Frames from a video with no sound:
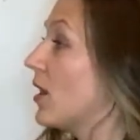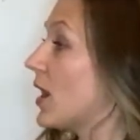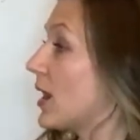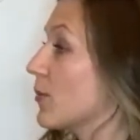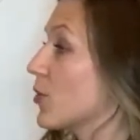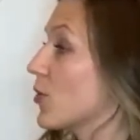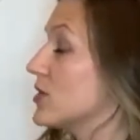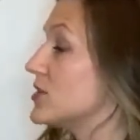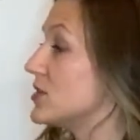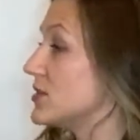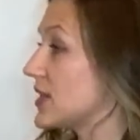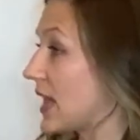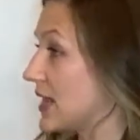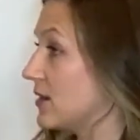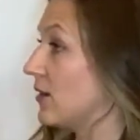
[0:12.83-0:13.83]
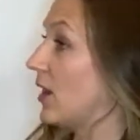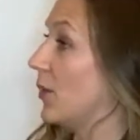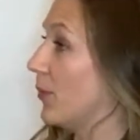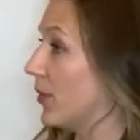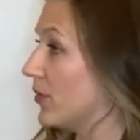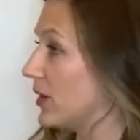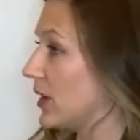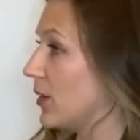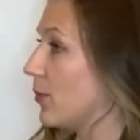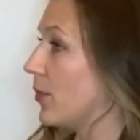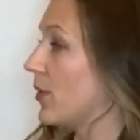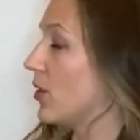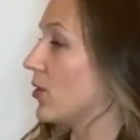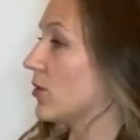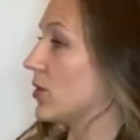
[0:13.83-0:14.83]
I'm going to tighten hip bone to hip
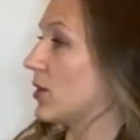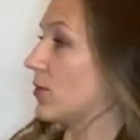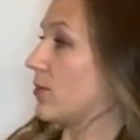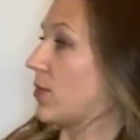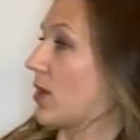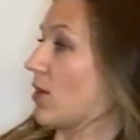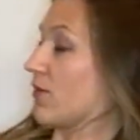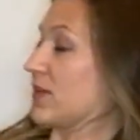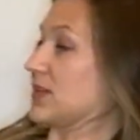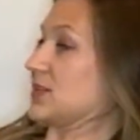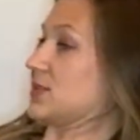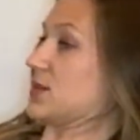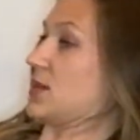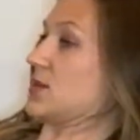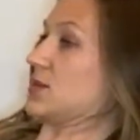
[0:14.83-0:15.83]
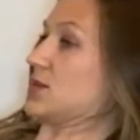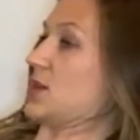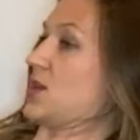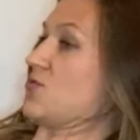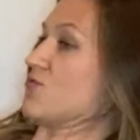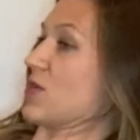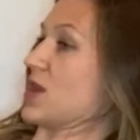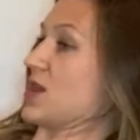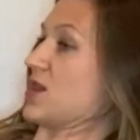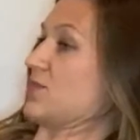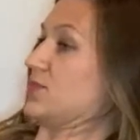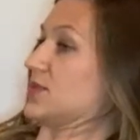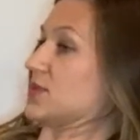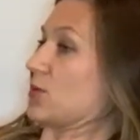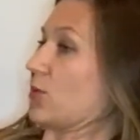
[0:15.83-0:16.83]
bone, pelvis and
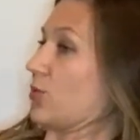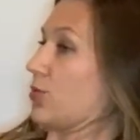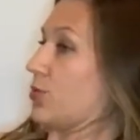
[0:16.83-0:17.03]
ribs.